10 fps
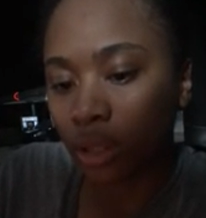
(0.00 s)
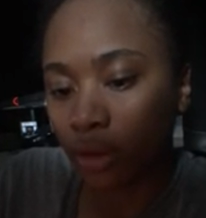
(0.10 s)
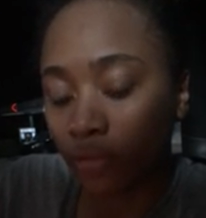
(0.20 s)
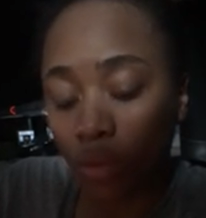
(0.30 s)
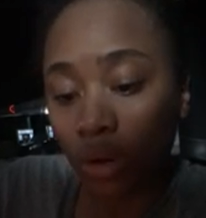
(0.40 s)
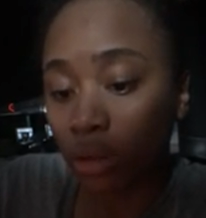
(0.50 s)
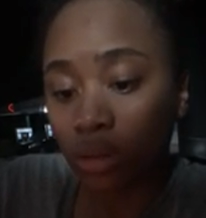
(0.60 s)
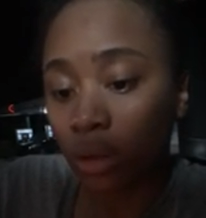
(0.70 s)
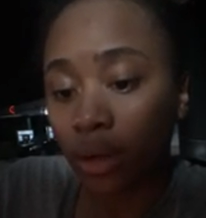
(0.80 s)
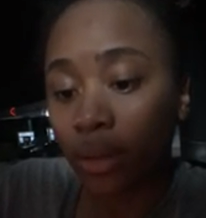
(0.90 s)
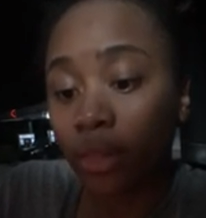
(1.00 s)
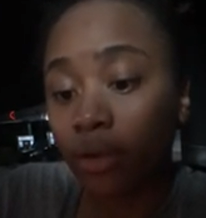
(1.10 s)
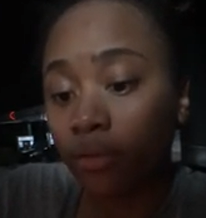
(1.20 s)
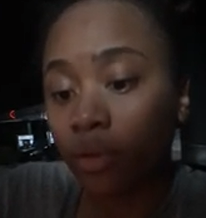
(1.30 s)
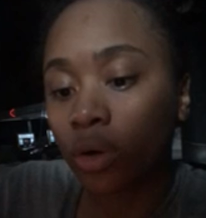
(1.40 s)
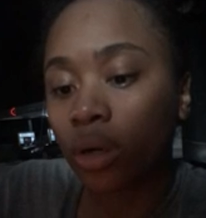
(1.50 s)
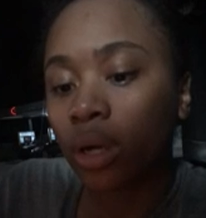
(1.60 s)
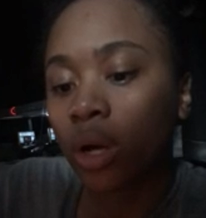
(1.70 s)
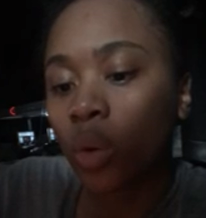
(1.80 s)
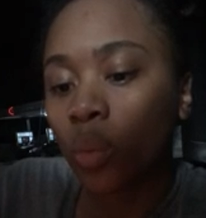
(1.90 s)
Therefore,
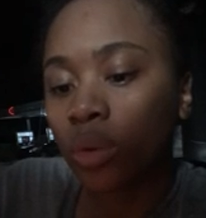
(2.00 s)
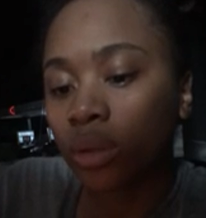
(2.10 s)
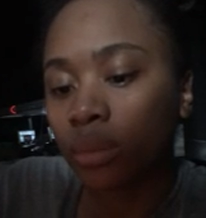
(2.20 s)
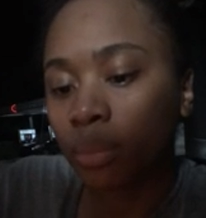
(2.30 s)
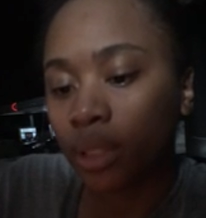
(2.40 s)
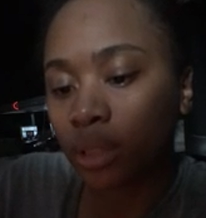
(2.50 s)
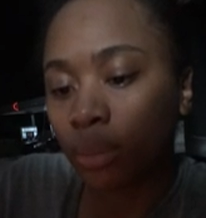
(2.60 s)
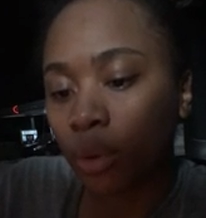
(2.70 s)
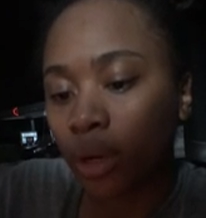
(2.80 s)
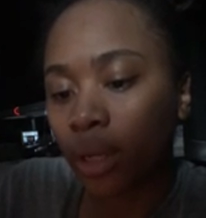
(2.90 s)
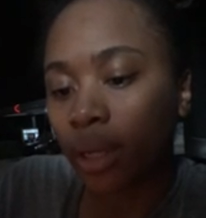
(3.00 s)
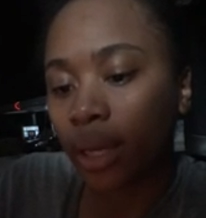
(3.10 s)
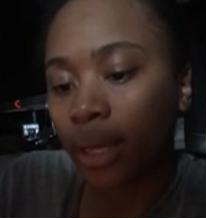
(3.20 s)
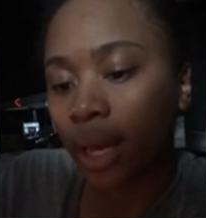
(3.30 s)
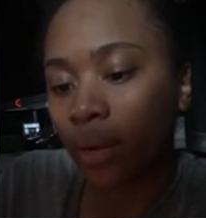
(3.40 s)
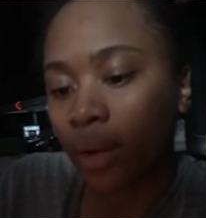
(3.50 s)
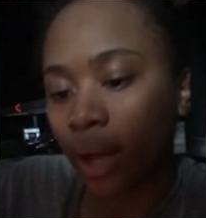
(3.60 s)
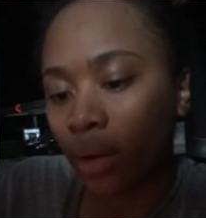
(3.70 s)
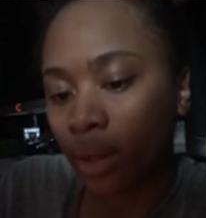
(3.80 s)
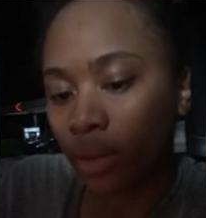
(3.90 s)
be supported and carried
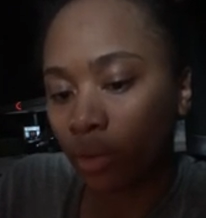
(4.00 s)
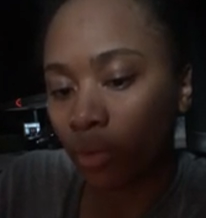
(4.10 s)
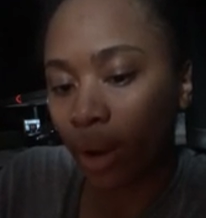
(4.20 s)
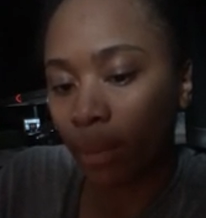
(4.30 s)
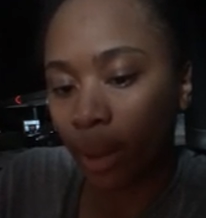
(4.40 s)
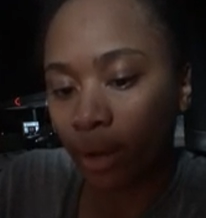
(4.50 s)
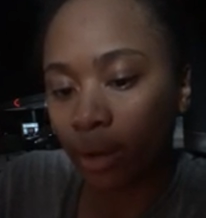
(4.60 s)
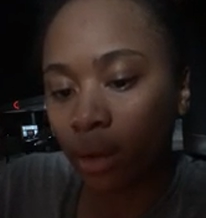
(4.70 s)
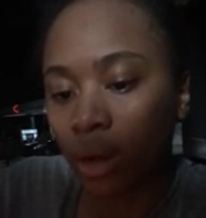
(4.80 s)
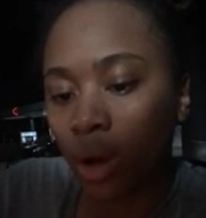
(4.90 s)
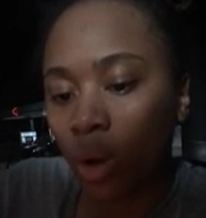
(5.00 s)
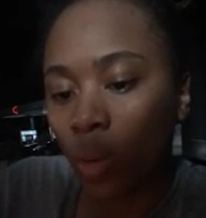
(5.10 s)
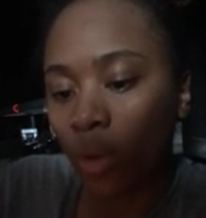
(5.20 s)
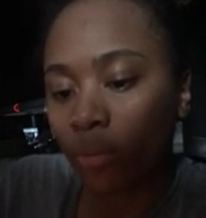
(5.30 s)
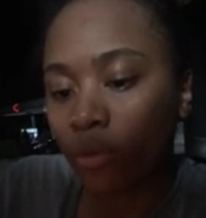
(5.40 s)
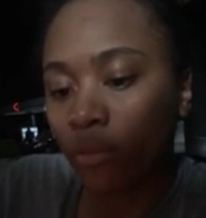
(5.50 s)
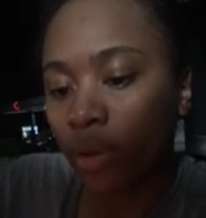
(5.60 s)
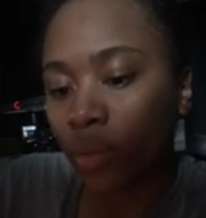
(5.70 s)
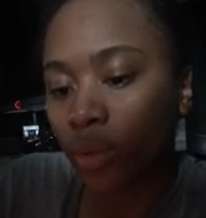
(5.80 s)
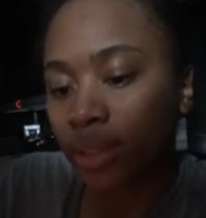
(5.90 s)
out in the right manner. While the
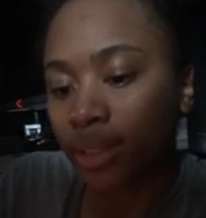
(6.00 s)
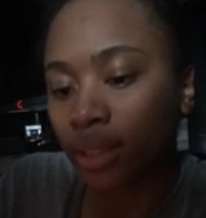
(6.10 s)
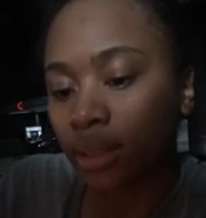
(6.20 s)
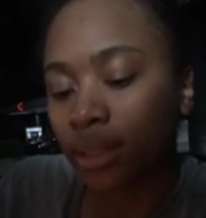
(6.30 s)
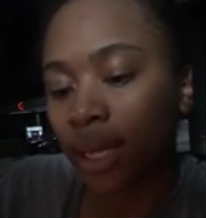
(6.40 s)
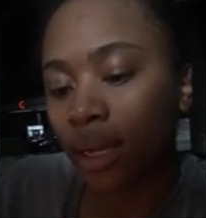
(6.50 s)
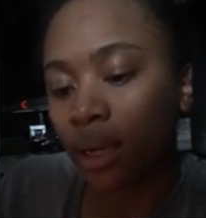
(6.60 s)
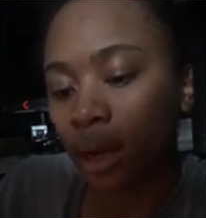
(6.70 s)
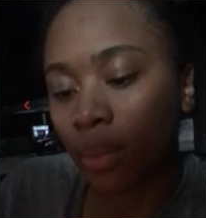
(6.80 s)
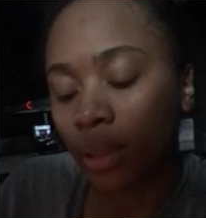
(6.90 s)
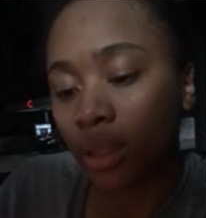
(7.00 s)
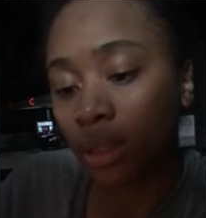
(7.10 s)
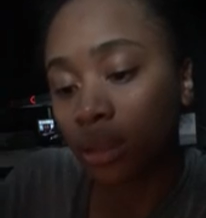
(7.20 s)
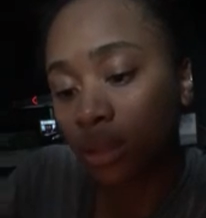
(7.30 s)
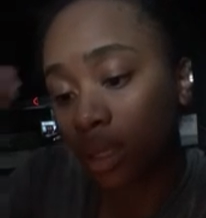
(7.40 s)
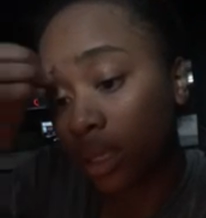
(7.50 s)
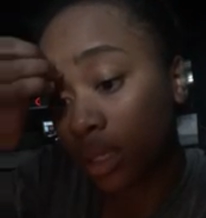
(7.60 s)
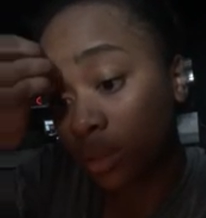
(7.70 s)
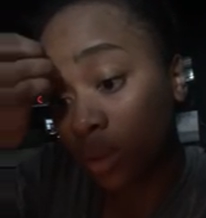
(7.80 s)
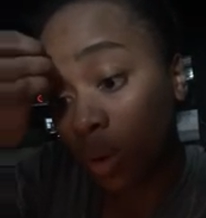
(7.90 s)
movement was setting up in
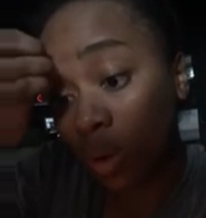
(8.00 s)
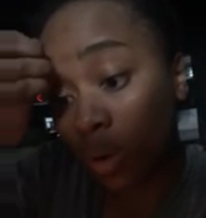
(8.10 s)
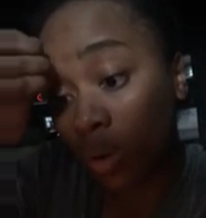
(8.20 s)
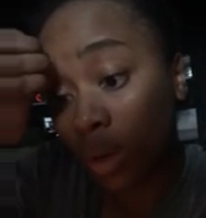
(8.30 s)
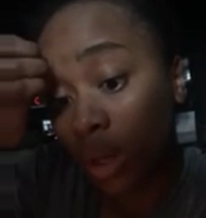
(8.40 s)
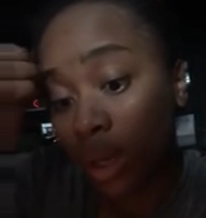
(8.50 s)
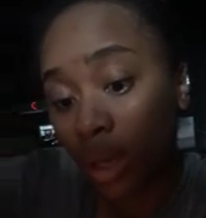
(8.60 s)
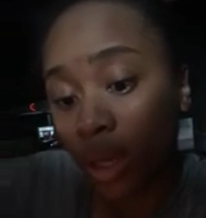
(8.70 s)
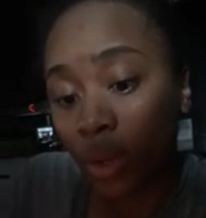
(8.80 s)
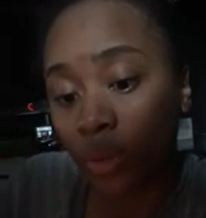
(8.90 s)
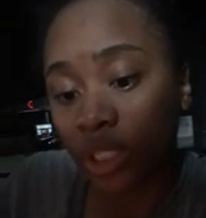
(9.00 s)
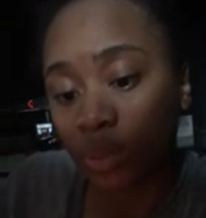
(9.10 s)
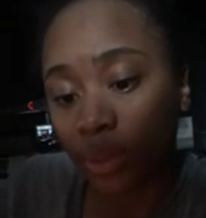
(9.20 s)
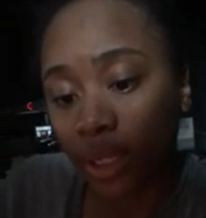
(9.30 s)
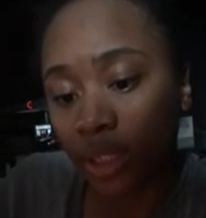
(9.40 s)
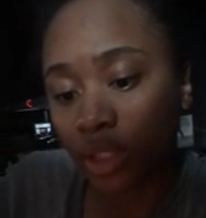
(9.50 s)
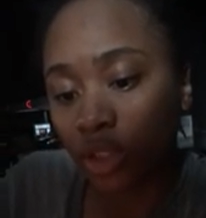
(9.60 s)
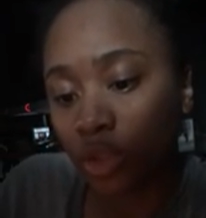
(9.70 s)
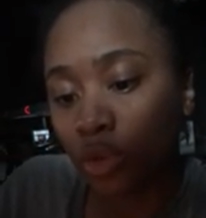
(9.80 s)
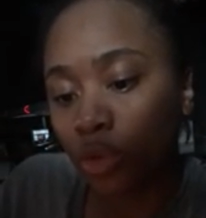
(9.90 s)
its goal, it was split into
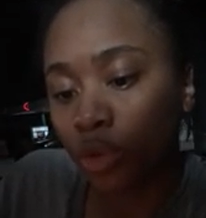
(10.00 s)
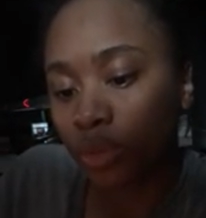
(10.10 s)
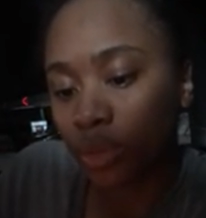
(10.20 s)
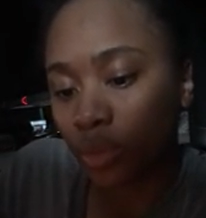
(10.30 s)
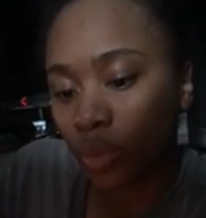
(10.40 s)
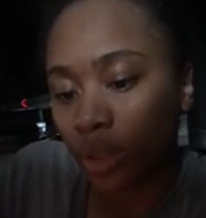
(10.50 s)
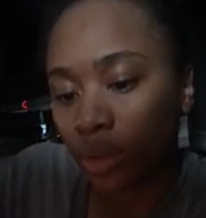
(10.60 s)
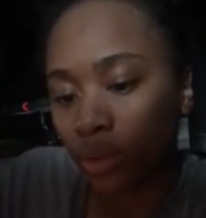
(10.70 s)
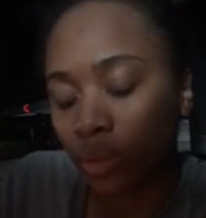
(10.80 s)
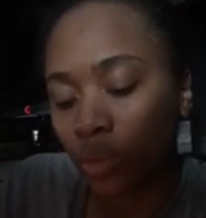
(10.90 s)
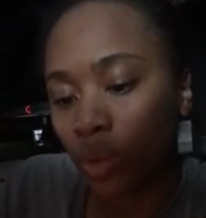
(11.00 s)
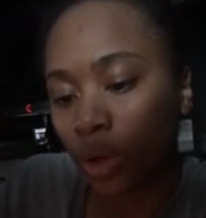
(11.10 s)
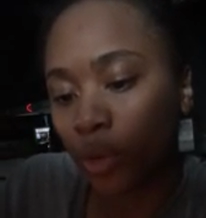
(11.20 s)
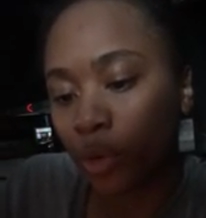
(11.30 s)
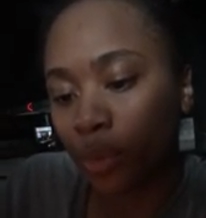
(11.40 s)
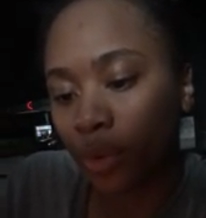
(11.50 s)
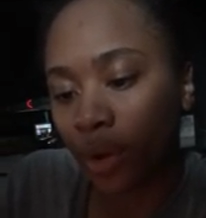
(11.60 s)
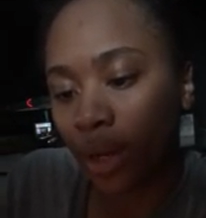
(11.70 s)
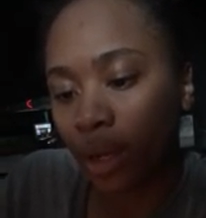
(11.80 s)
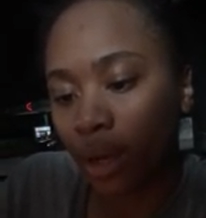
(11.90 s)
two groups, with one group
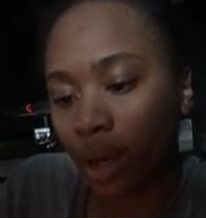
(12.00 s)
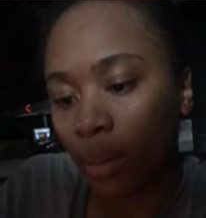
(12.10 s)
creating